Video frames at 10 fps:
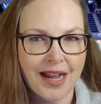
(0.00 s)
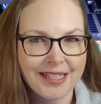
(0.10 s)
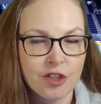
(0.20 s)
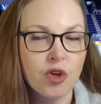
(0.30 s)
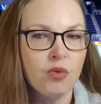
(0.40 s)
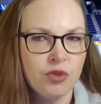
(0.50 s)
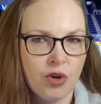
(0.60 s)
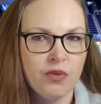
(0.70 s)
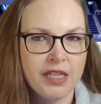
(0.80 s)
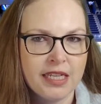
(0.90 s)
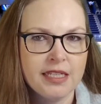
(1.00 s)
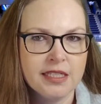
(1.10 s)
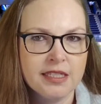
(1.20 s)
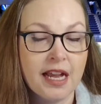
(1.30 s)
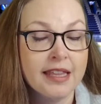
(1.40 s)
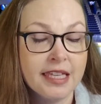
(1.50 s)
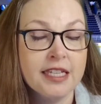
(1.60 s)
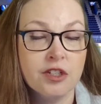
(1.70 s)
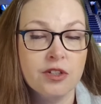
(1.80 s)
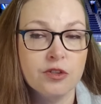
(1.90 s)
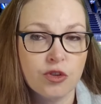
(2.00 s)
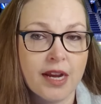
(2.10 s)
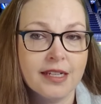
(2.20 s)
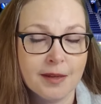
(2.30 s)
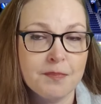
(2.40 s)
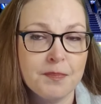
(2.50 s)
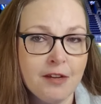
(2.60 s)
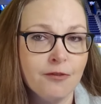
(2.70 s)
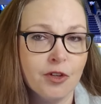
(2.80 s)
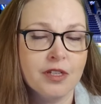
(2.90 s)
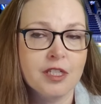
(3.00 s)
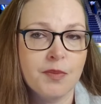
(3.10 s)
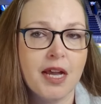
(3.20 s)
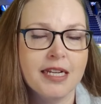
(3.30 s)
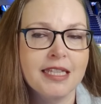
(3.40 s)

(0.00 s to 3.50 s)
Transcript: I don't know that he's, I think he's going to try to compete for a spot in